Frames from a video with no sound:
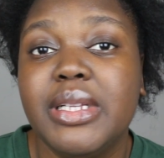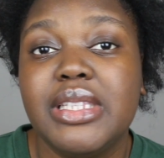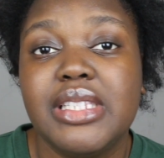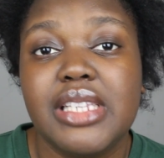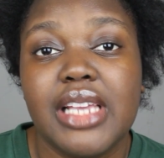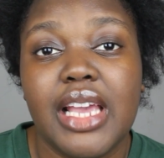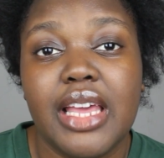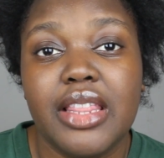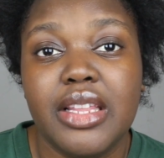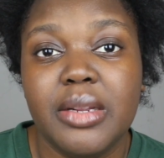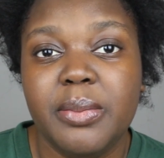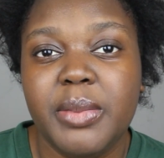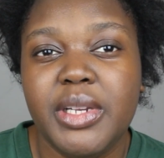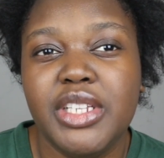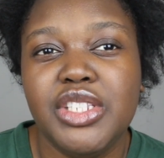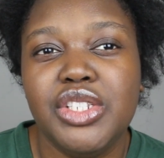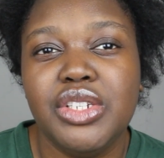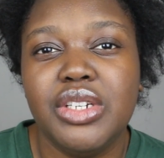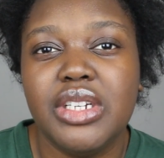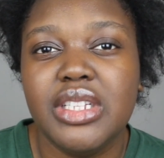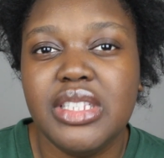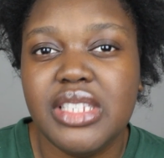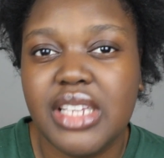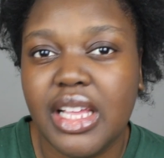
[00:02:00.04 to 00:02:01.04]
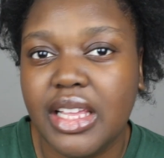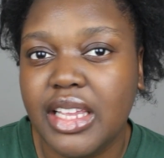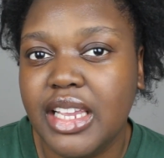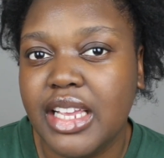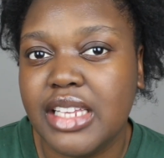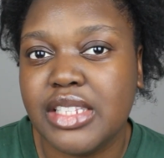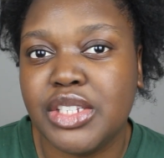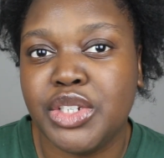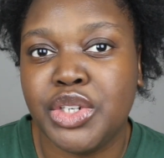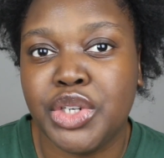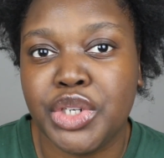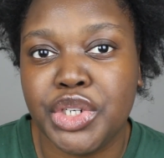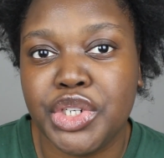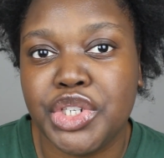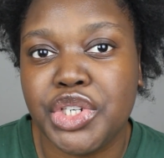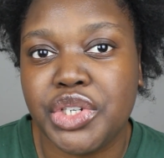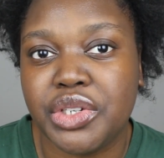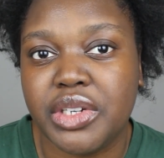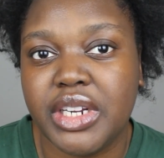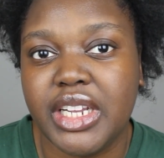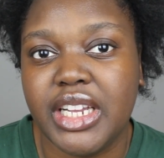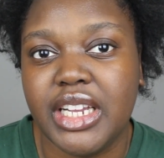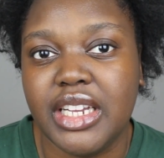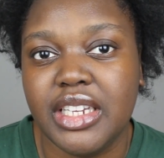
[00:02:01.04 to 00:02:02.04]
put together, because you can tell he has a
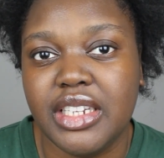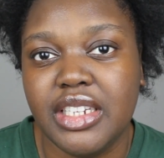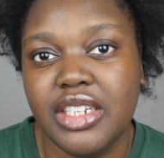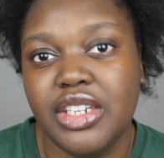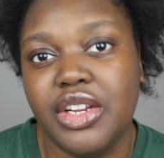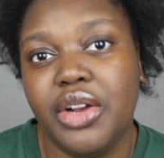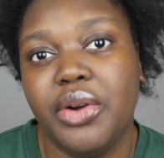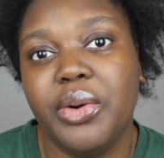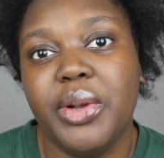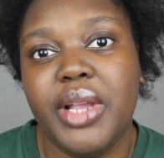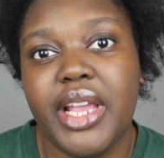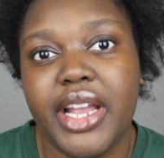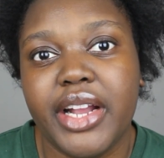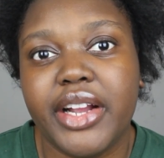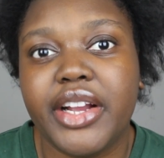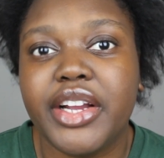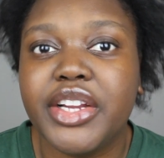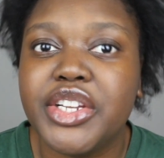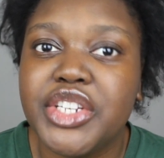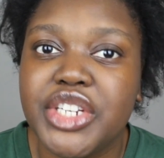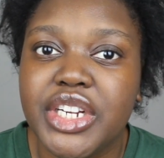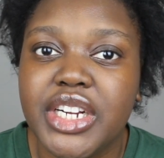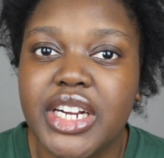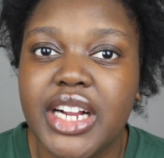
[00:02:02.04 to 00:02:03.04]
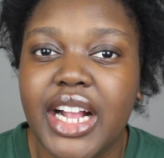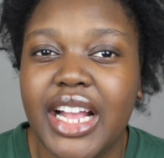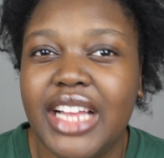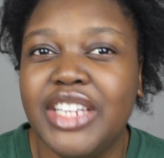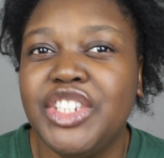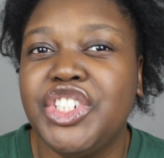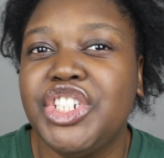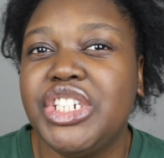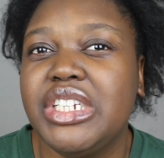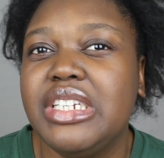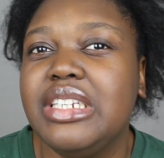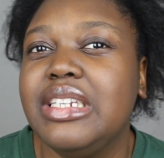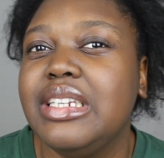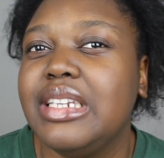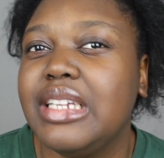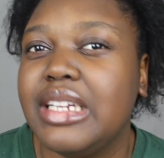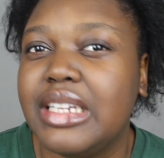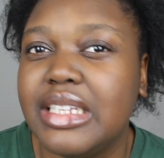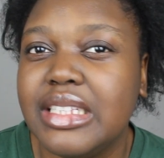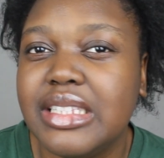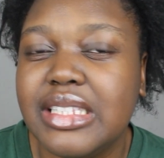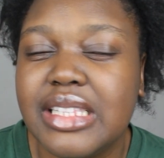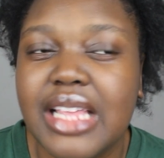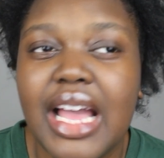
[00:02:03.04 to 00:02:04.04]
nurturing, you know, character, and she
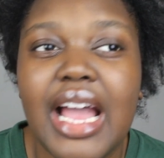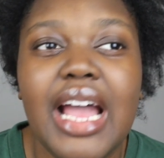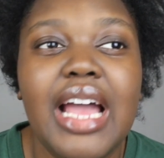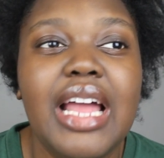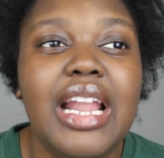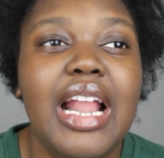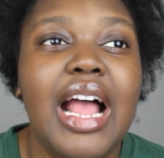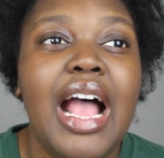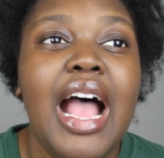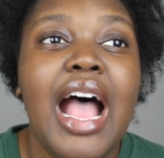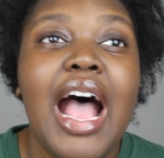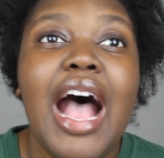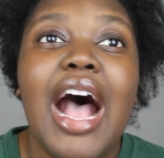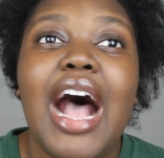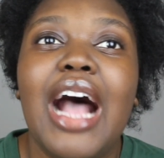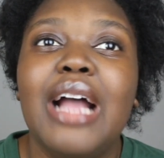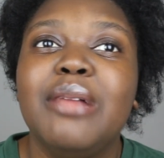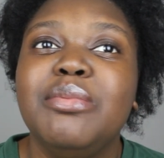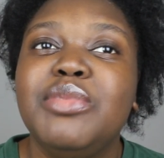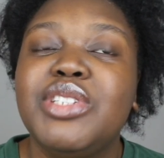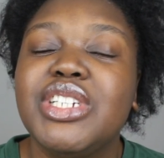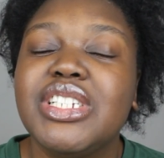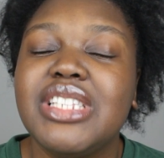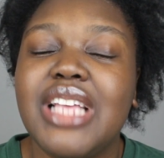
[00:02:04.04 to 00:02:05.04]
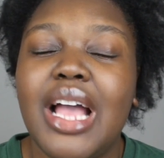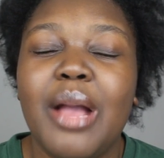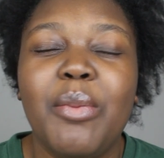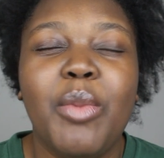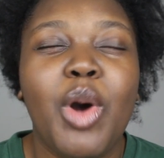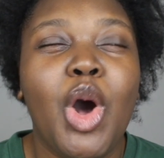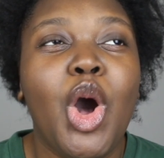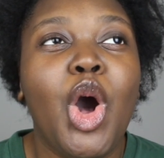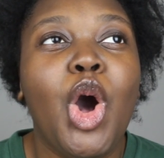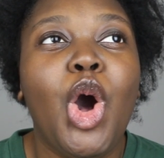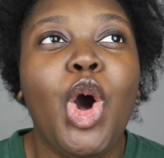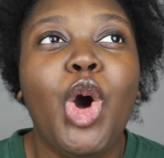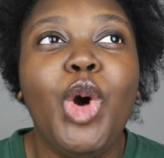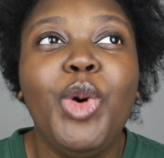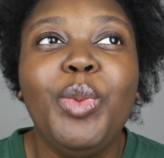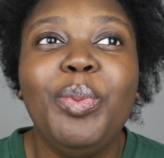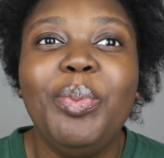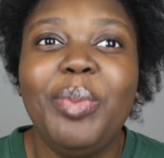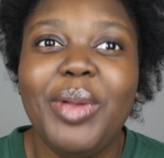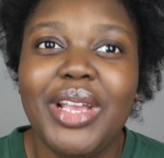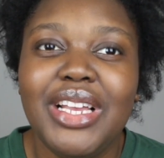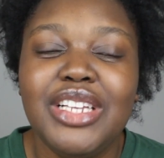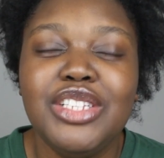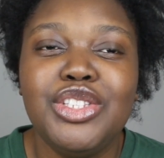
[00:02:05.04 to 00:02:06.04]
needs that. I'm
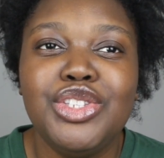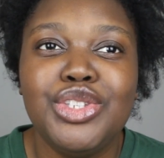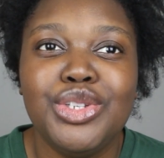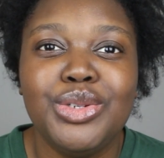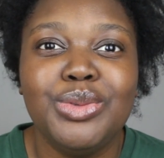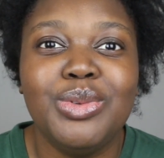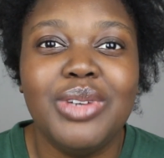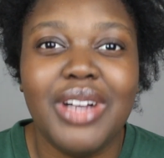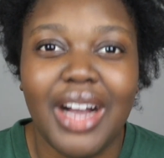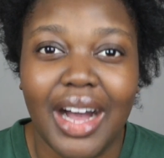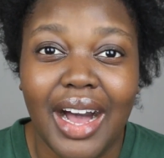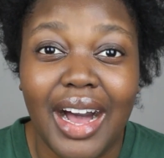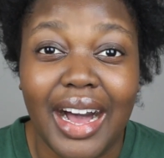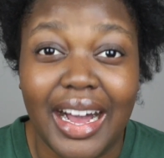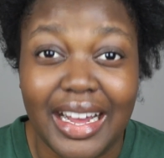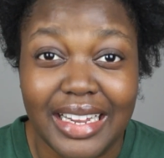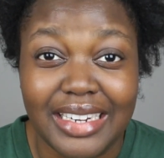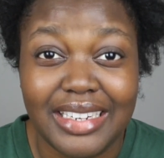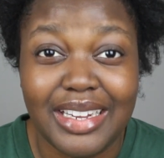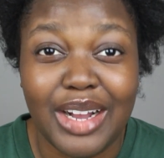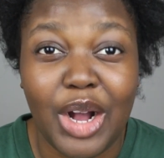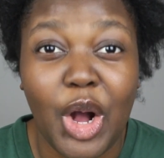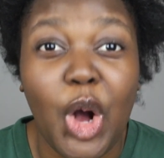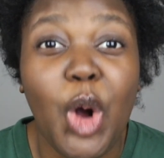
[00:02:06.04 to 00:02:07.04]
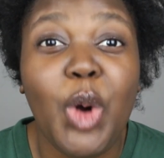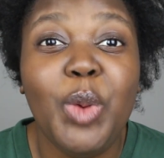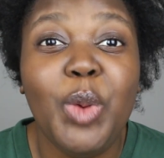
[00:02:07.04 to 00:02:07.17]
hoping to God